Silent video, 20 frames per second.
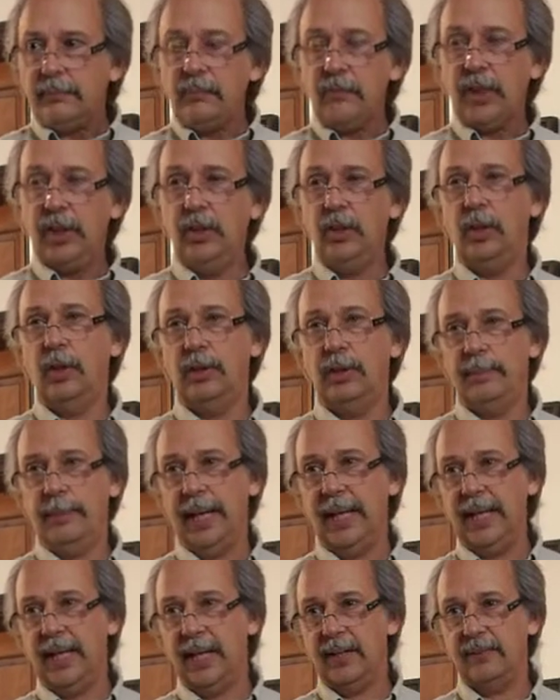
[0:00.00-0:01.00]
you
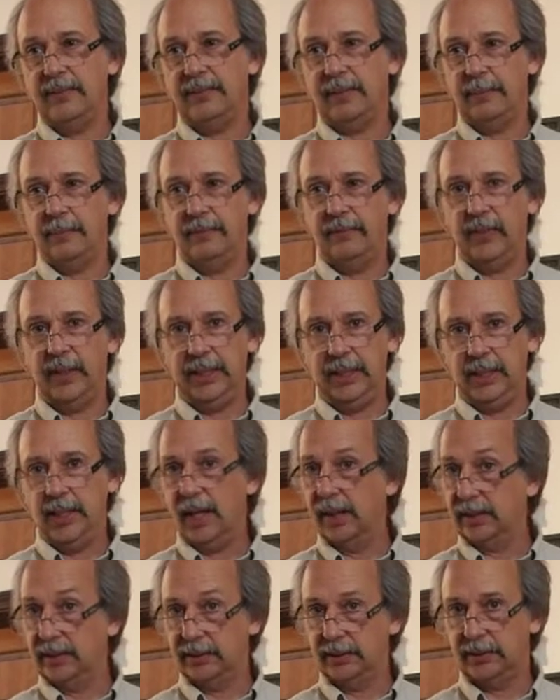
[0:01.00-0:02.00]
may have some funny
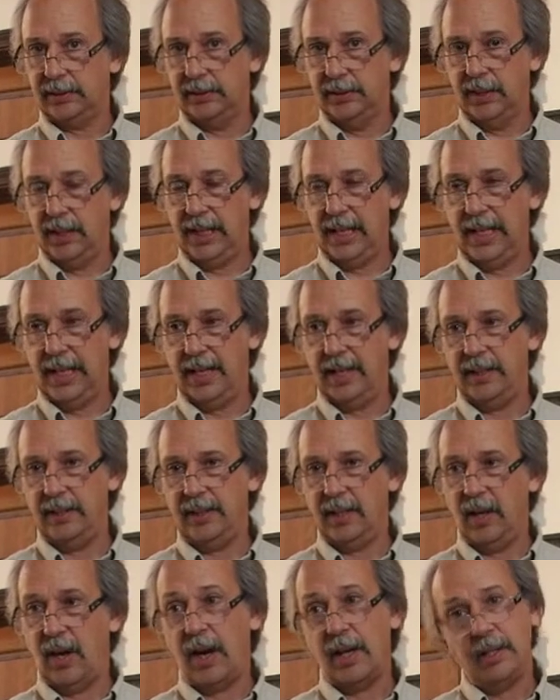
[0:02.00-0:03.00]
colors,
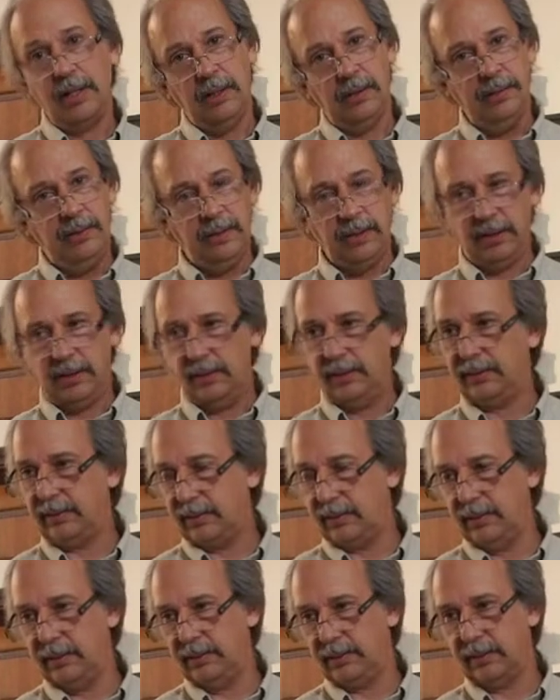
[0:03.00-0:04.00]
and auto
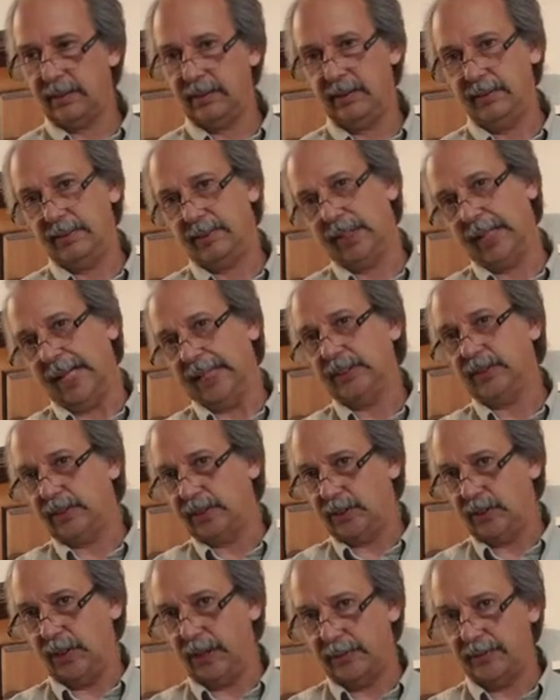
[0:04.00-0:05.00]
is the last
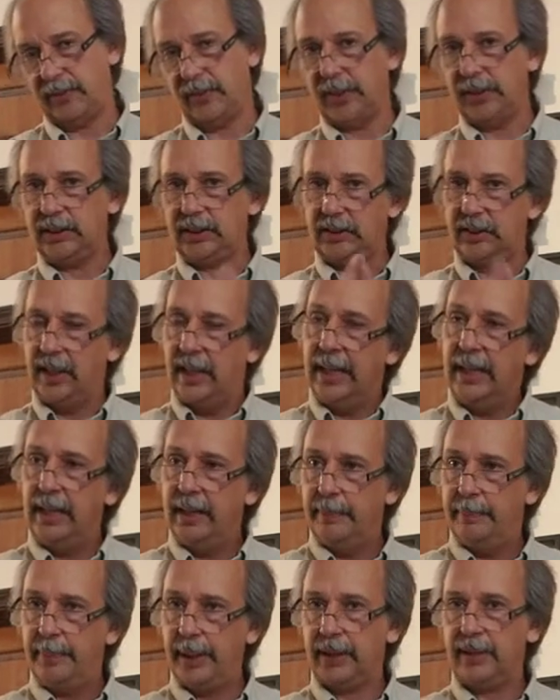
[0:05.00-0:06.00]
resort. First,
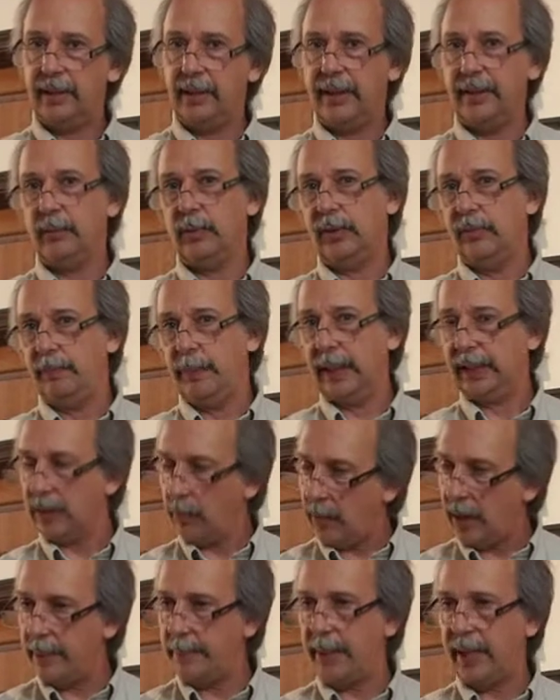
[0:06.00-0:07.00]
pick the
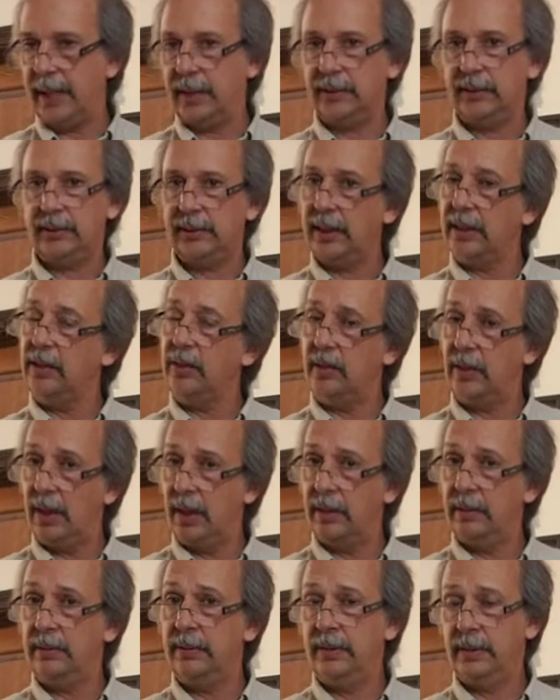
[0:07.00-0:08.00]
white balance that you
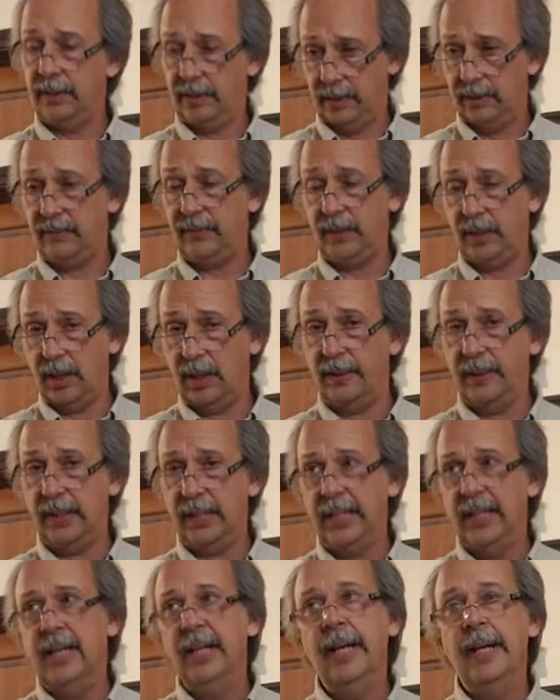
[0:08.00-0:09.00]
know, if you know
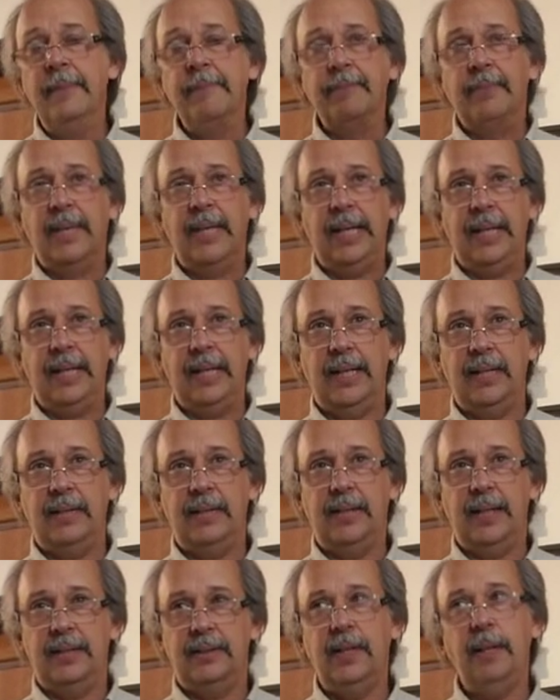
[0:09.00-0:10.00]
it, and
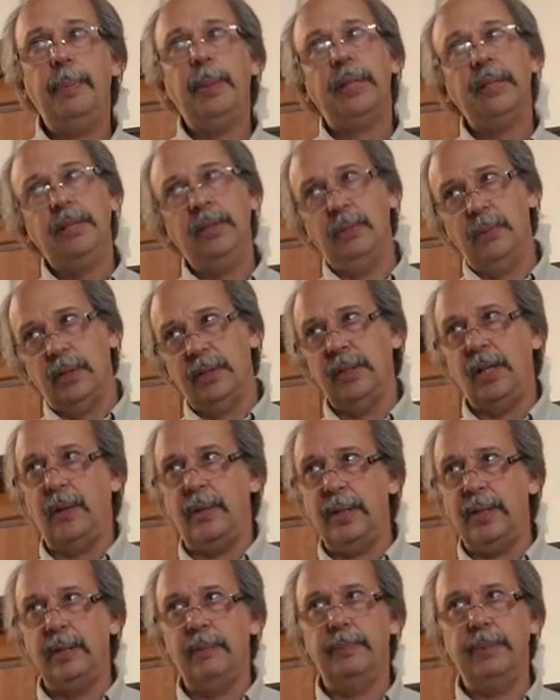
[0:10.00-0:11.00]
typically you will
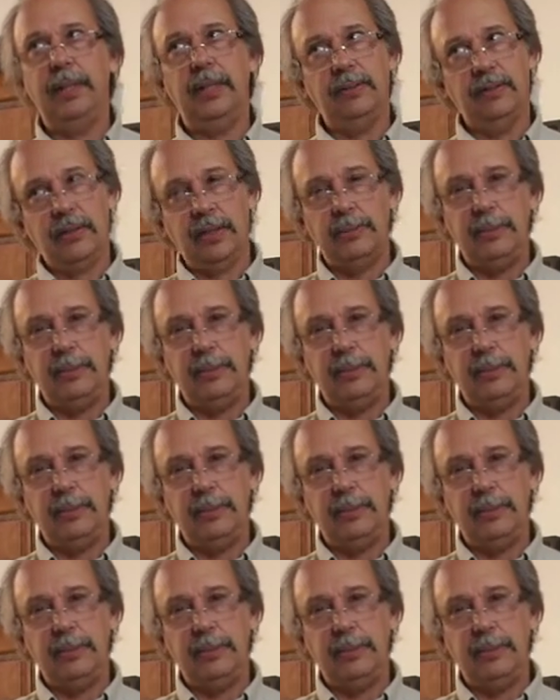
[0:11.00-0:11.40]
know it because you're going to be